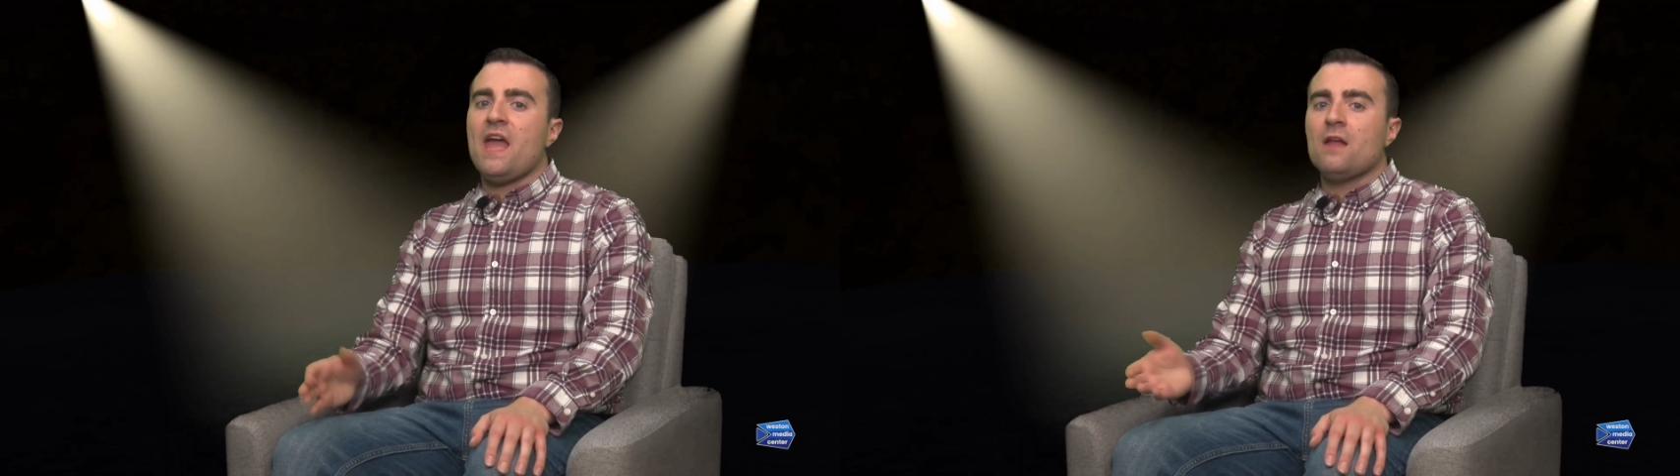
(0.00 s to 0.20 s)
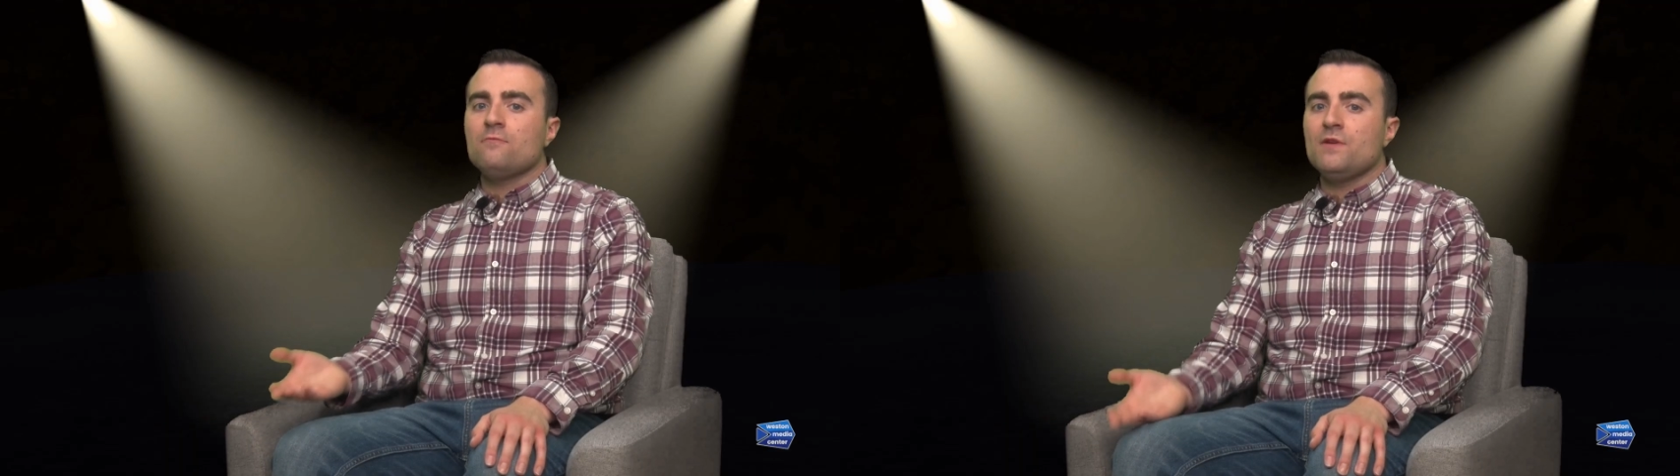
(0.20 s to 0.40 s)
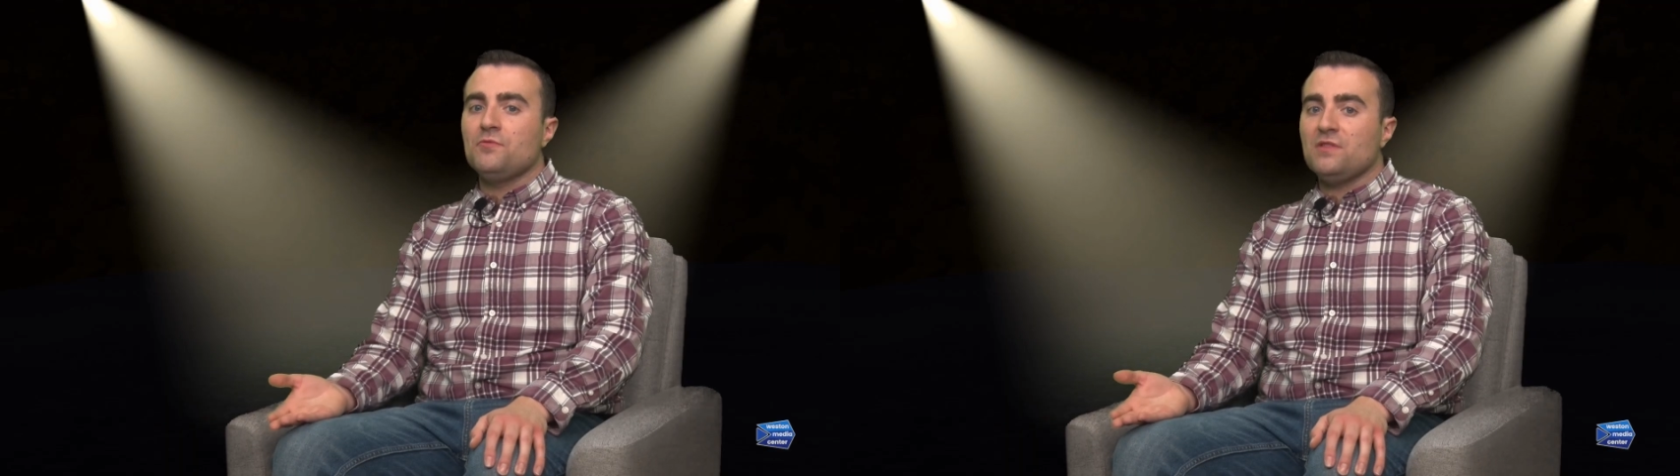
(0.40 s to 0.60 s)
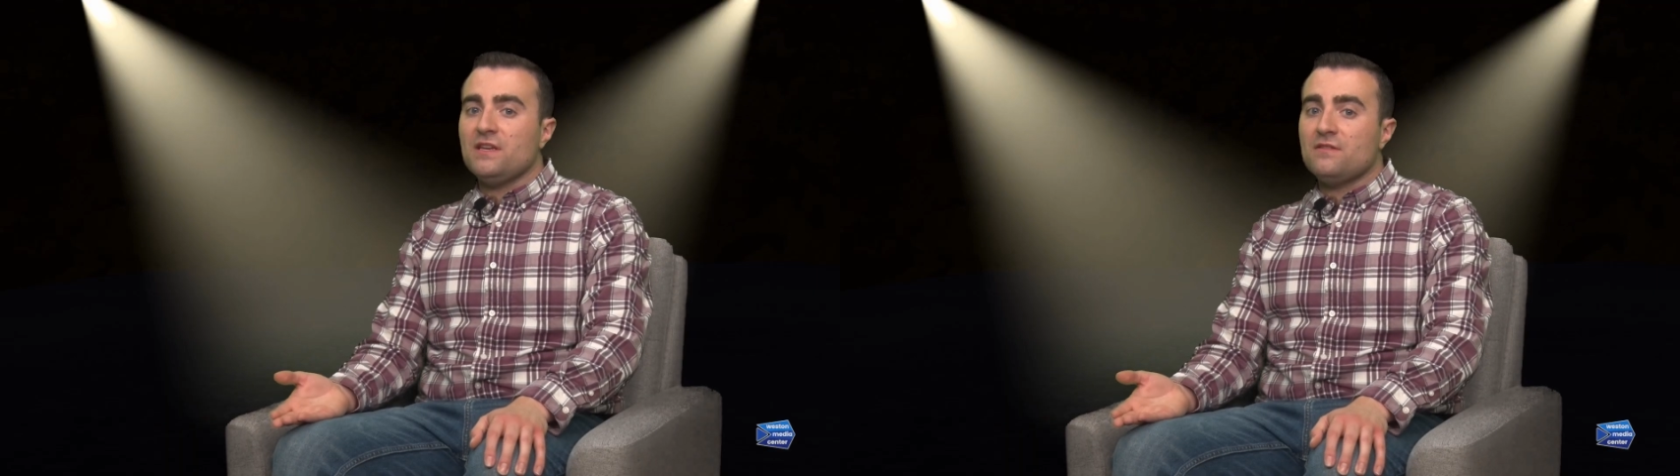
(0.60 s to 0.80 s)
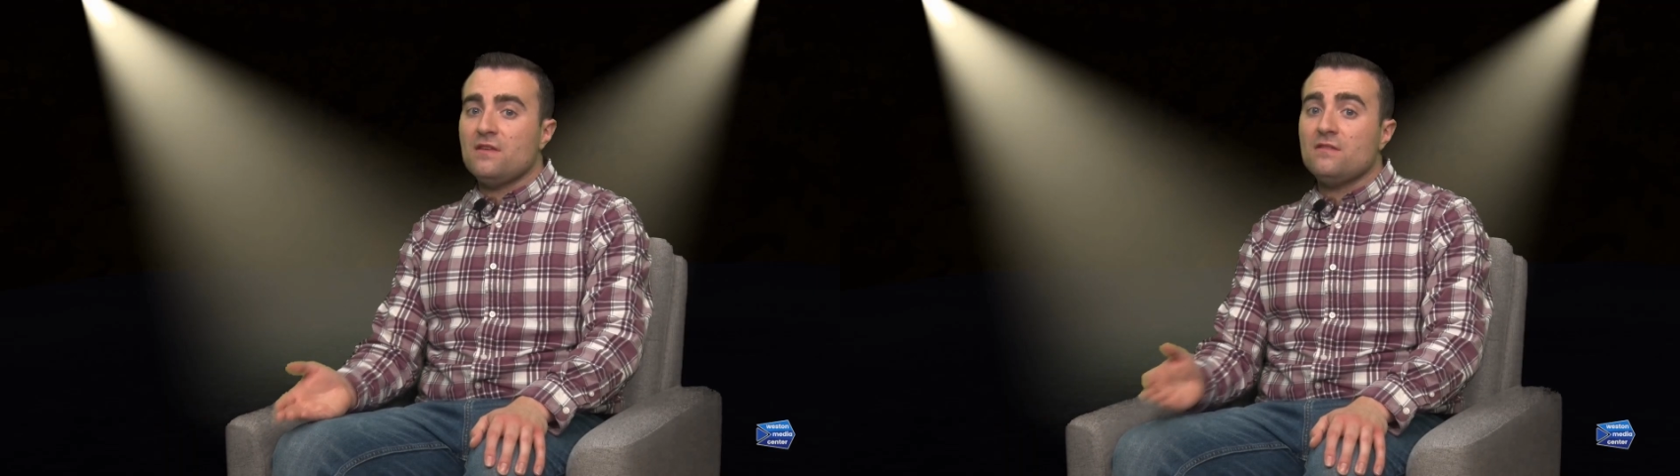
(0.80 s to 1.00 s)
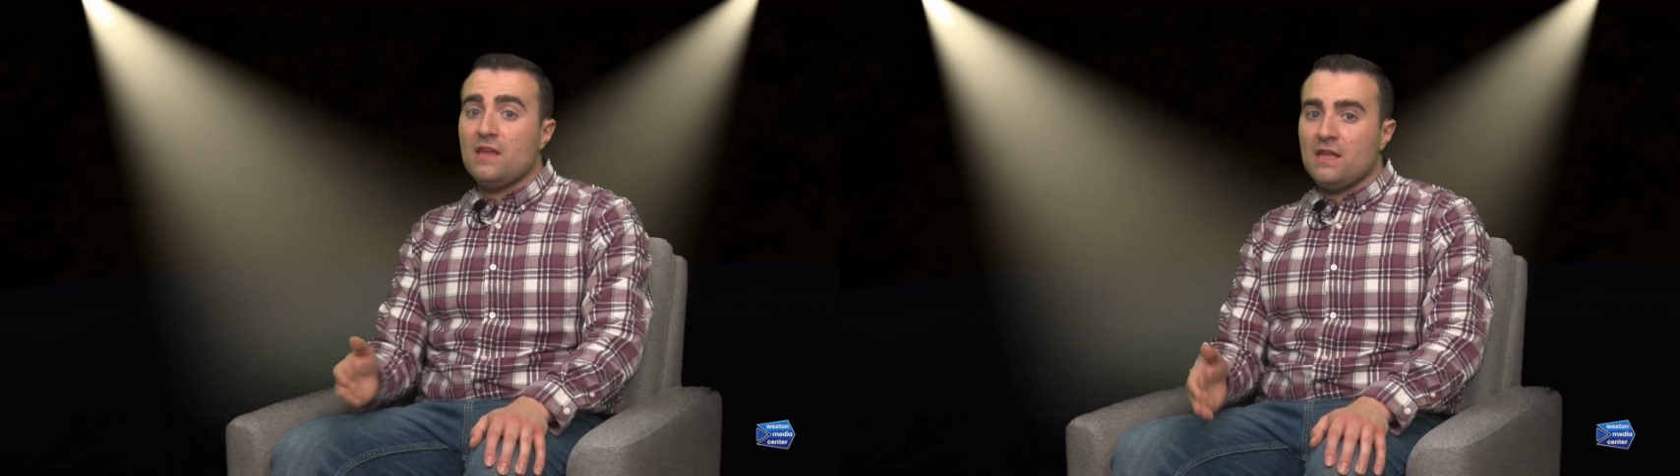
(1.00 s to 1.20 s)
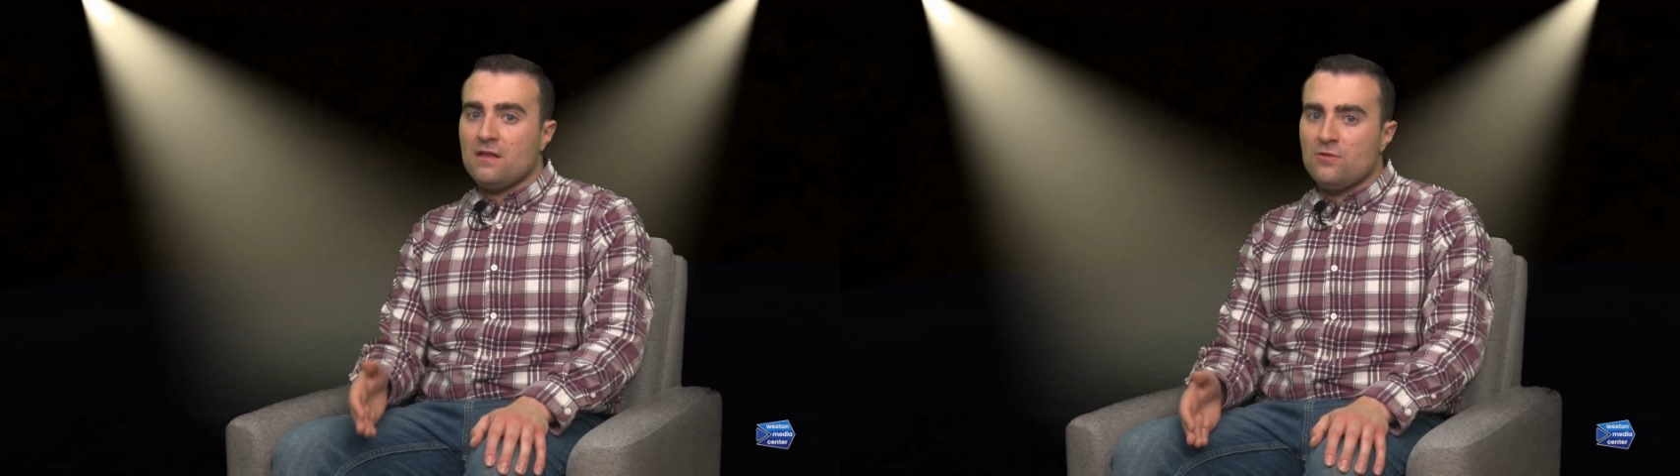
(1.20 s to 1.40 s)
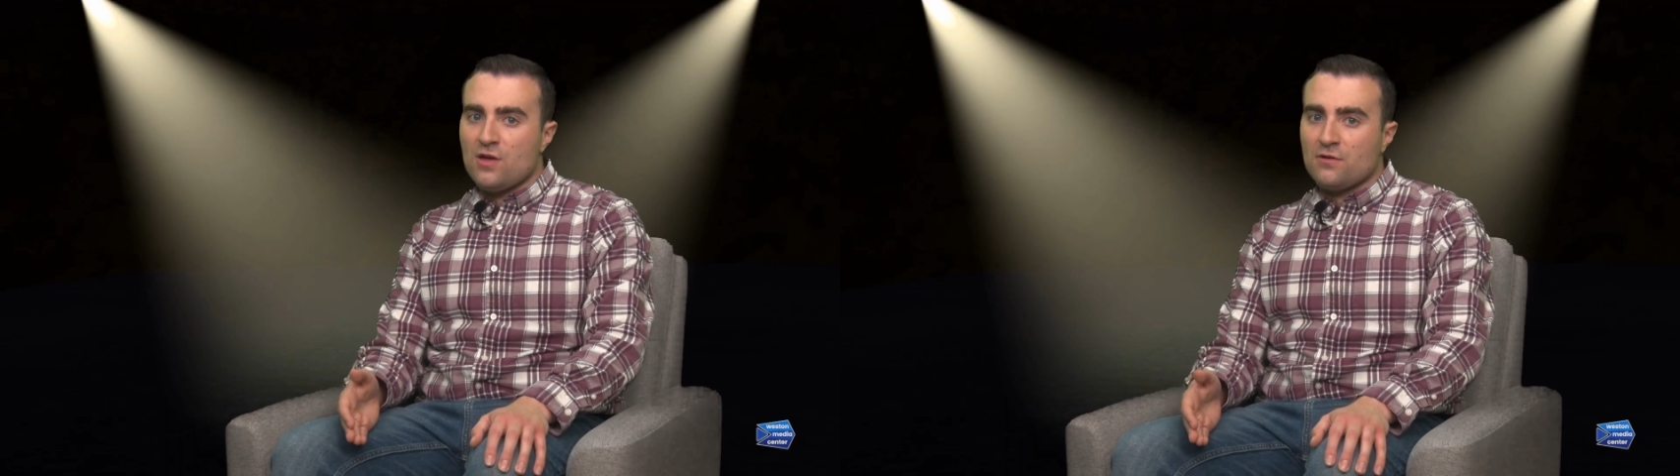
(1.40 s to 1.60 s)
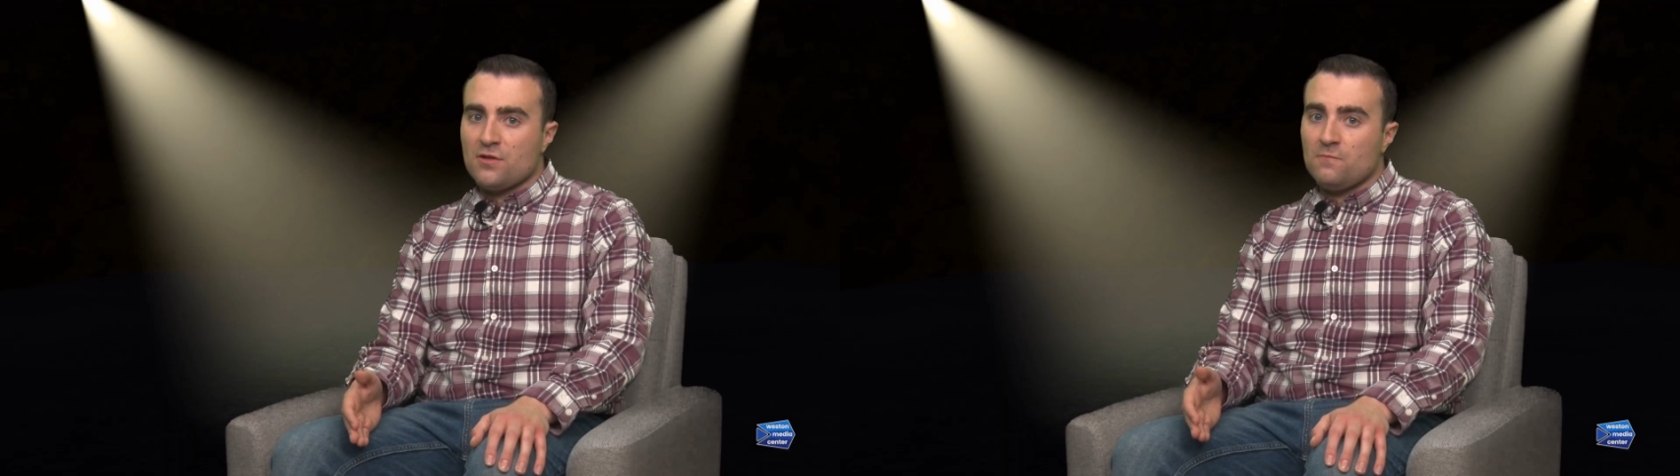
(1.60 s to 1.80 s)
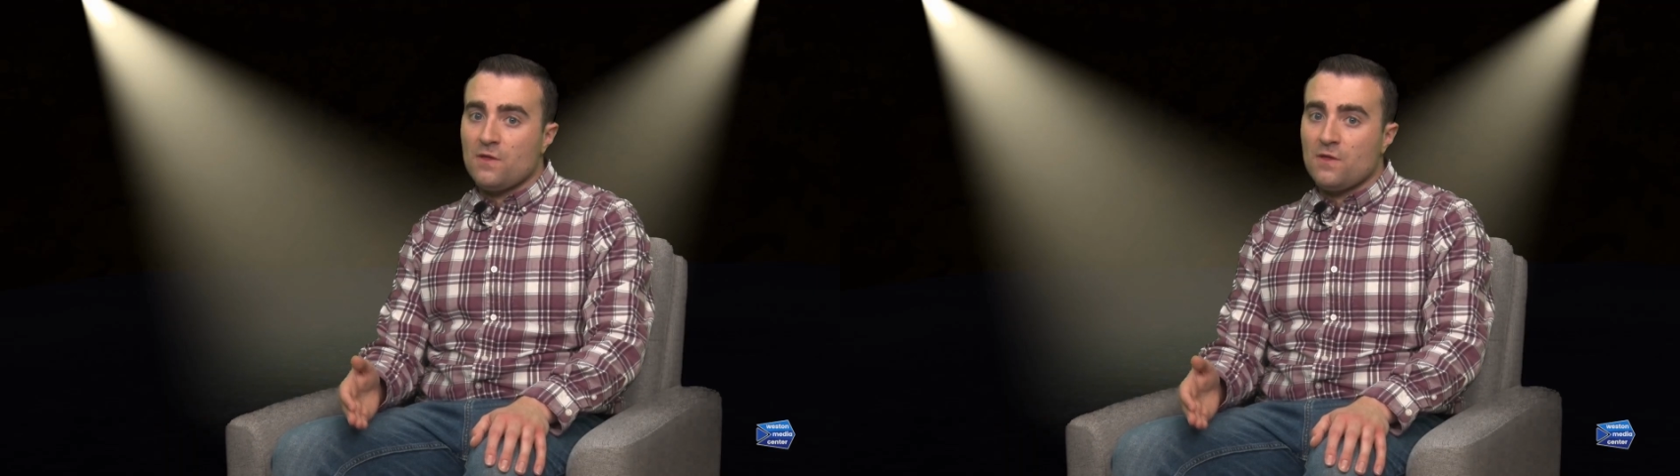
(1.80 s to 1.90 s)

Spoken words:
and re-releases in conjunction